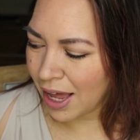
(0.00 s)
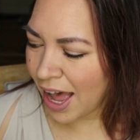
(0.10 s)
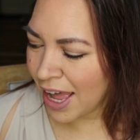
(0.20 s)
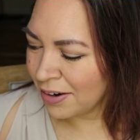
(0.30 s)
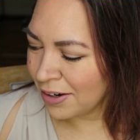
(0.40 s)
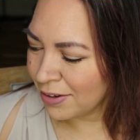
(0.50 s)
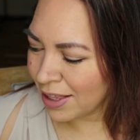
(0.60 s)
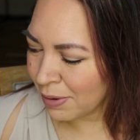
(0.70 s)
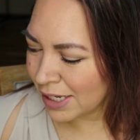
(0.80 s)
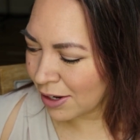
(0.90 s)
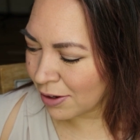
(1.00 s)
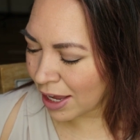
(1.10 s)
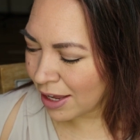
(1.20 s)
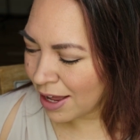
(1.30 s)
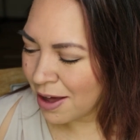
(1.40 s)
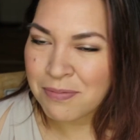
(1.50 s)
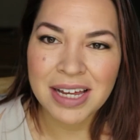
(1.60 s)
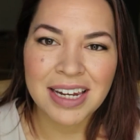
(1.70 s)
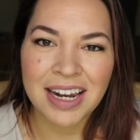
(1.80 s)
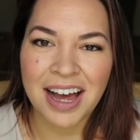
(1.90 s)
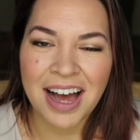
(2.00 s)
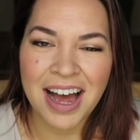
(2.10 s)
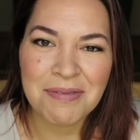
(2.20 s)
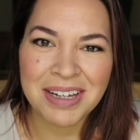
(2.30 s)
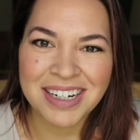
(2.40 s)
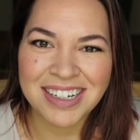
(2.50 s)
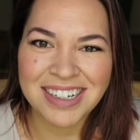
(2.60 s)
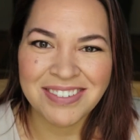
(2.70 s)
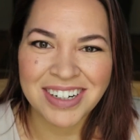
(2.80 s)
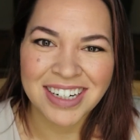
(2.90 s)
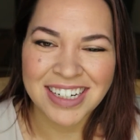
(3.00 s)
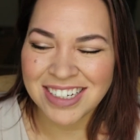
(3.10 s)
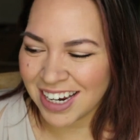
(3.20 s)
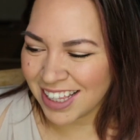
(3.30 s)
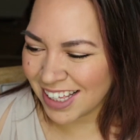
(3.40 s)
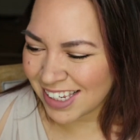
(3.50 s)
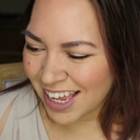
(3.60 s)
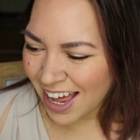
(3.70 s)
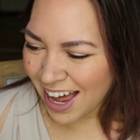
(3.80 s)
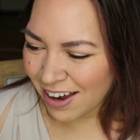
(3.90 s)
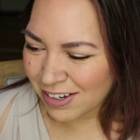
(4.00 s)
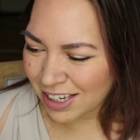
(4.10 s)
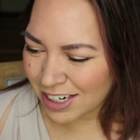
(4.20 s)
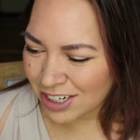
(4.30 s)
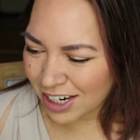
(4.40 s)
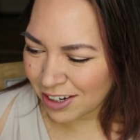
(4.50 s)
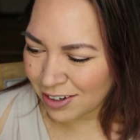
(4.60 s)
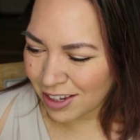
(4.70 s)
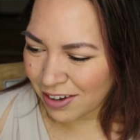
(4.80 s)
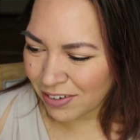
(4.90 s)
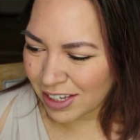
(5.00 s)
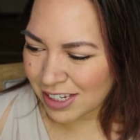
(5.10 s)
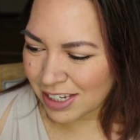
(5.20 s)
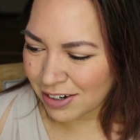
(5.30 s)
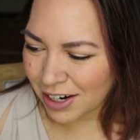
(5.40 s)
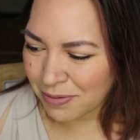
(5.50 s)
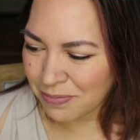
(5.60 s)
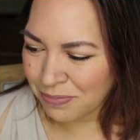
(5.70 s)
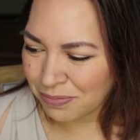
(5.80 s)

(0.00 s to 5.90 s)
I don't know what that means. Okay, but I'm here. We're gonna try this. I was gonna try to go live on Instagram.